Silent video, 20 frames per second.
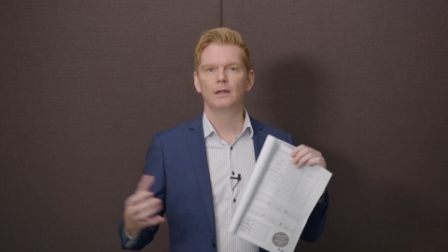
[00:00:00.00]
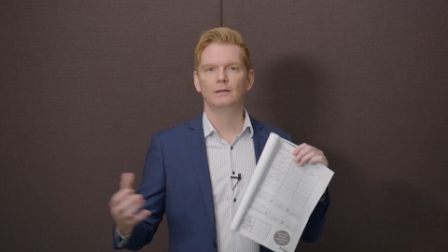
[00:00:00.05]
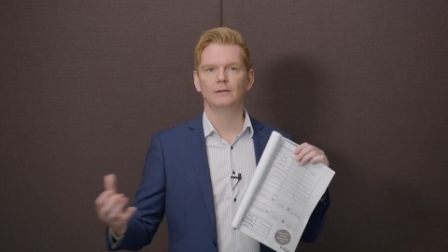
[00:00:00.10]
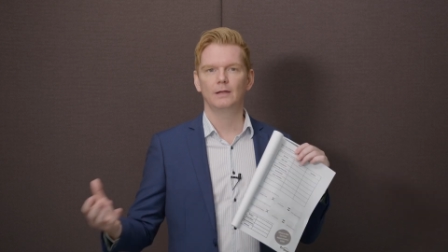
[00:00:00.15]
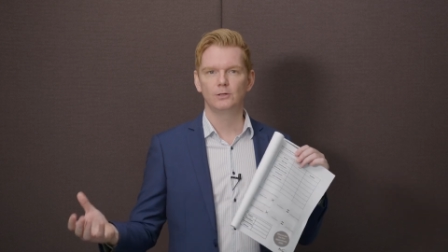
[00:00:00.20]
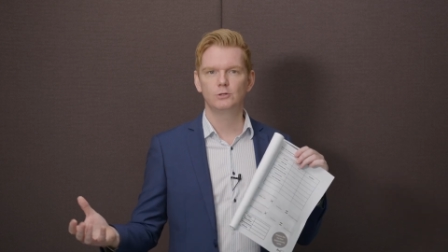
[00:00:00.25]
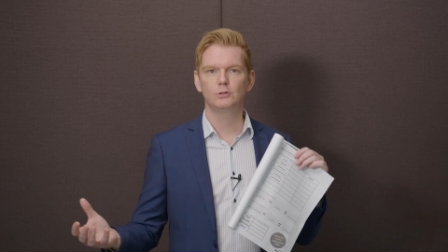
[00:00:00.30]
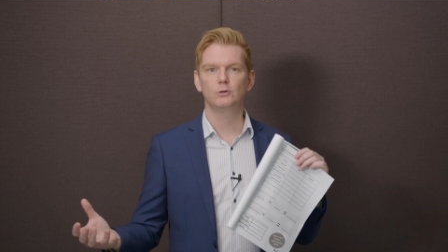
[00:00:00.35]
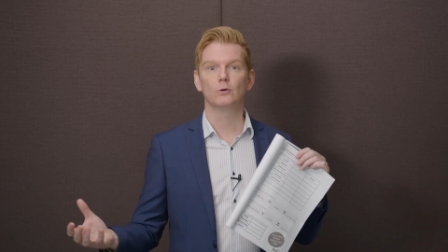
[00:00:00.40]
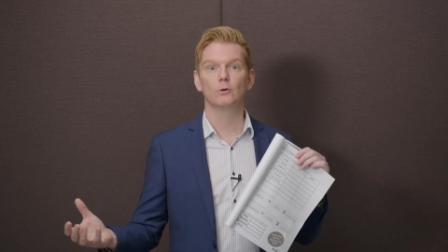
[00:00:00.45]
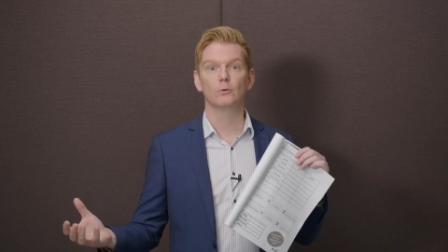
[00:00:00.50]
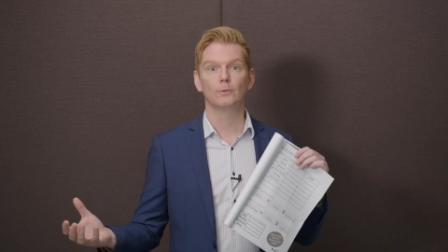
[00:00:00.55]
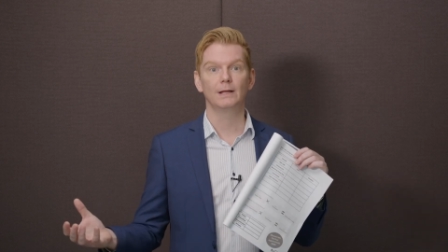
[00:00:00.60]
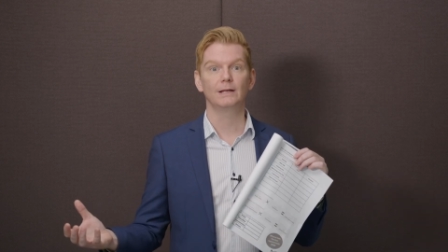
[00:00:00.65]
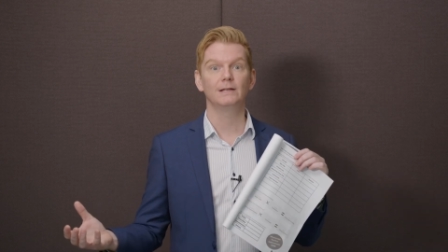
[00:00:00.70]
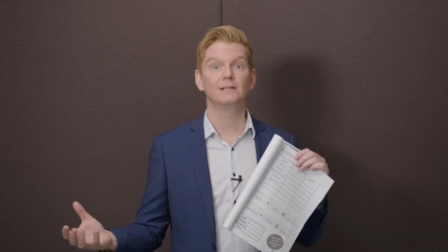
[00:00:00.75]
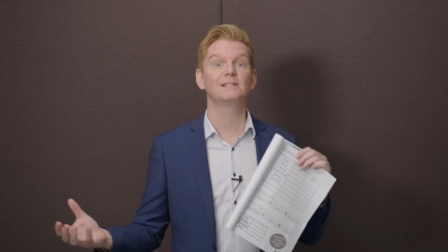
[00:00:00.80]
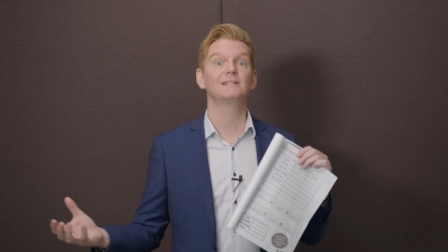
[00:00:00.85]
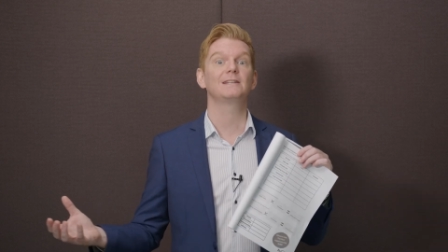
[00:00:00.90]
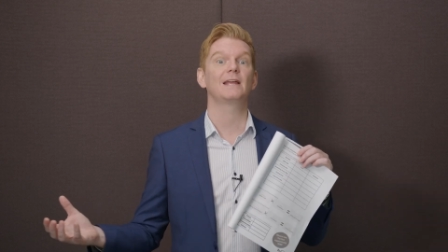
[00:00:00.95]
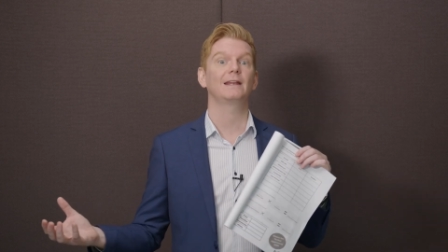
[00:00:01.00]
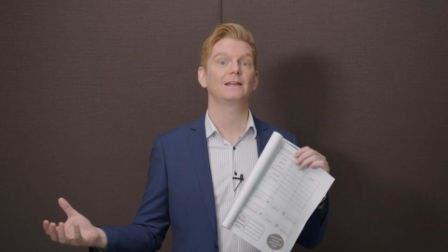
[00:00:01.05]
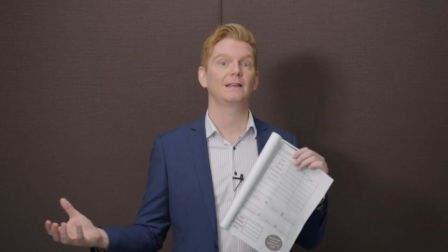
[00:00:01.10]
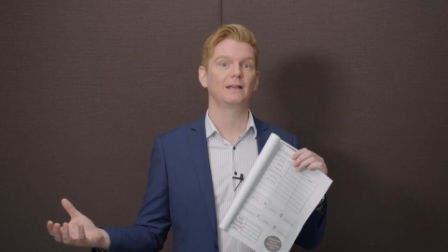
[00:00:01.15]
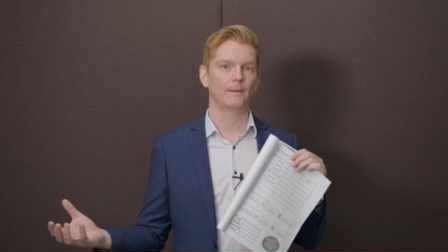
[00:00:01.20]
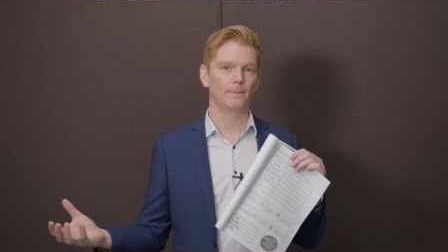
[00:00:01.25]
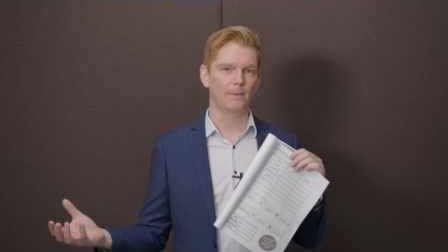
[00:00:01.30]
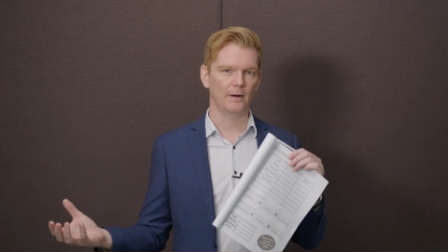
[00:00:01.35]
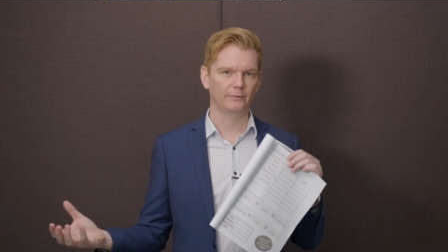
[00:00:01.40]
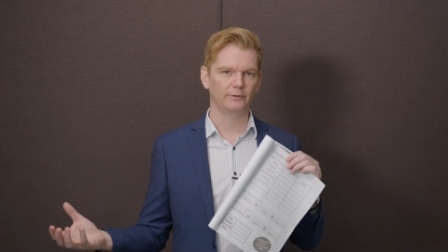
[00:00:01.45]
that you're already
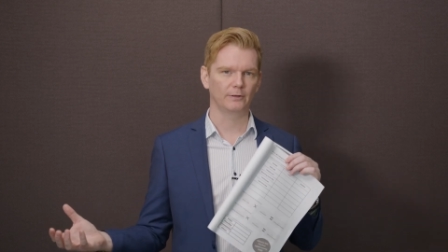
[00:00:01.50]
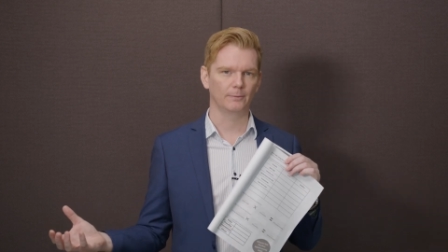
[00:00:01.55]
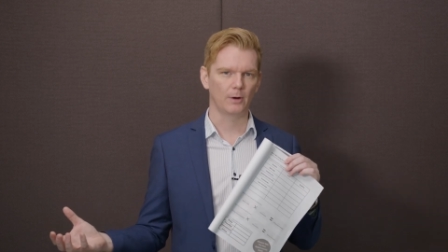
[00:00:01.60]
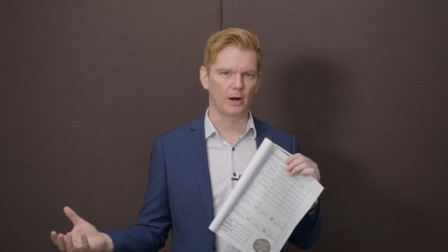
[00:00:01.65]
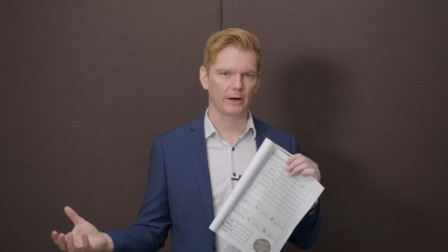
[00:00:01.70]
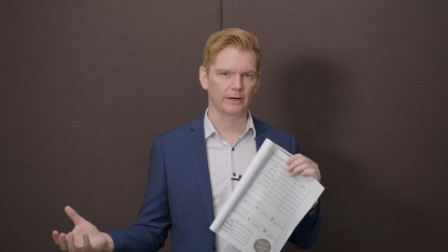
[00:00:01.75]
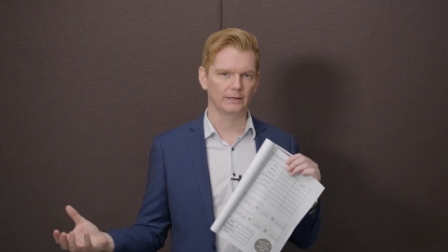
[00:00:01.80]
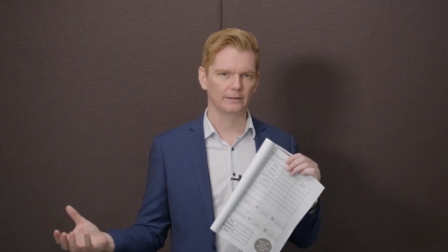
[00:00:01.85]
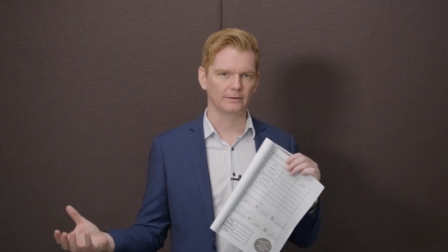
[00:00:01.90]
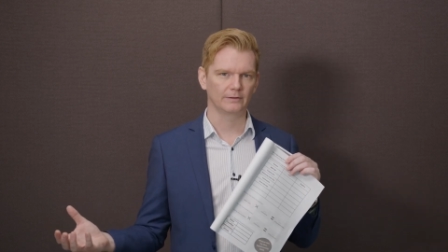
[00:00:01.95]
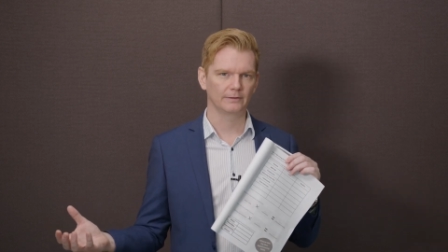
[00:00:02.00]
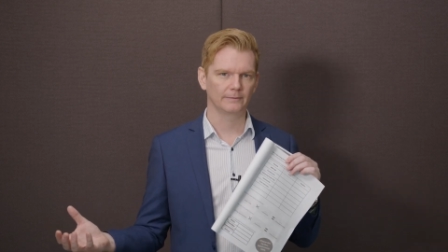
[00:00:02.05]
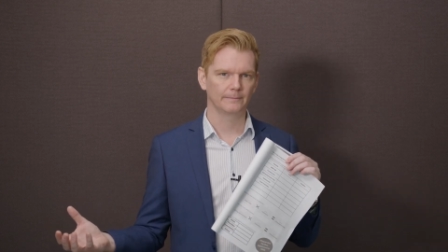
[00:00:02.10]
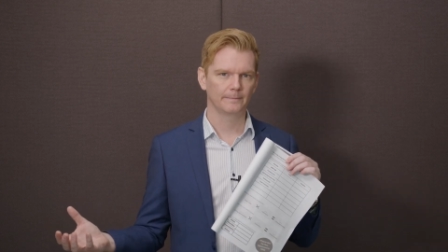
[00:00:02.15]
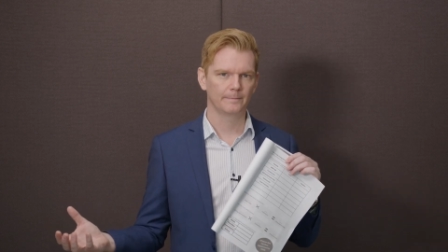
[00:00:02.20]
standing above the market.